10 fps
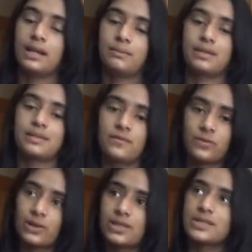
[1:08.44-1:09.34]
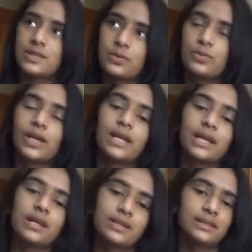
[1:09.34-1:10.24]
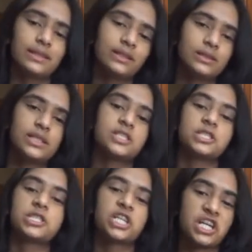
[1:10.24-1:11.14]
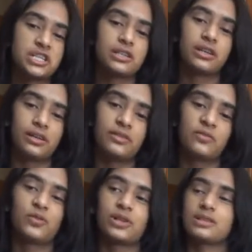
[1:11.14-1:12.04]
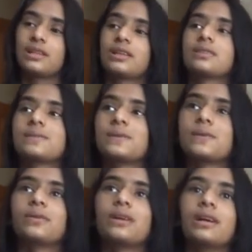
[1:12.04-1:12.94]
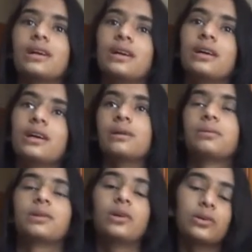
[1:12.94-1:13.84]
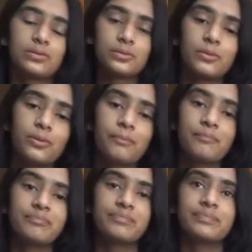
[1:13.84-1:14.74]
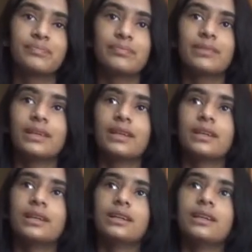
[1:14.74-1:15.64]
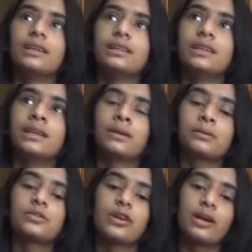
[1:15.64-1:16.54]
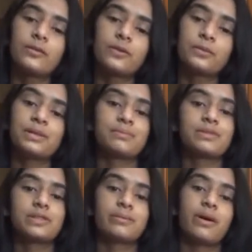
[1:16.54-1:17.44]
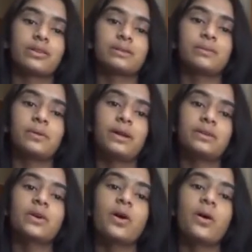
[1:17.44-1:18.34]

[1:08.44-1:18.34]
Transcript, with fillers: of makes up for it. So here's a little agenda for today. So I'm gonna go to school, and then I'm gonna try and film as much as possible in